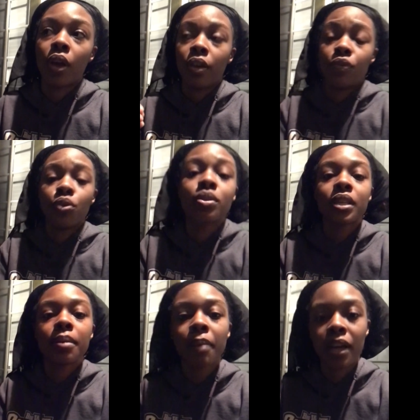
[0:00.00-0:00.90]
if you
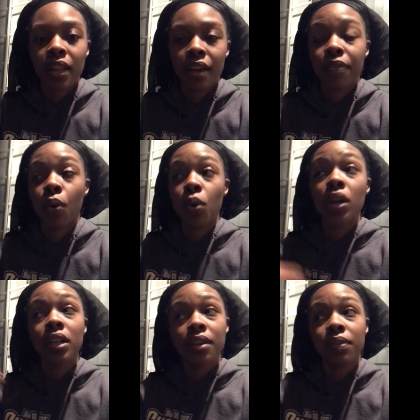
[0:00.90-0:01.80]
see my life I
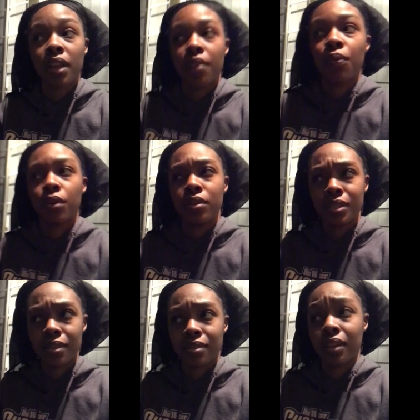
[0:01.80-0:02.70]
want to live a life where you
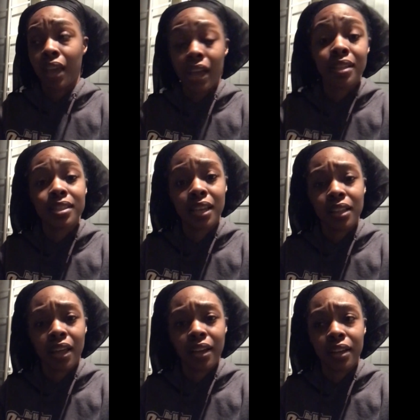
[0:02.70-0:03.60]
can say
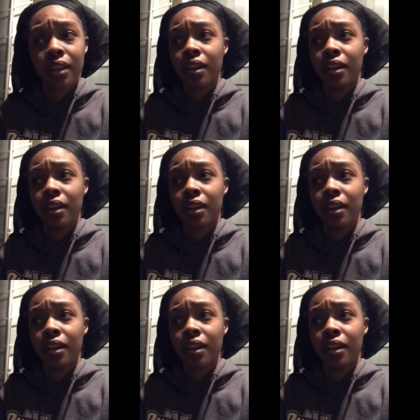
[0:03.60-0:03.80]
like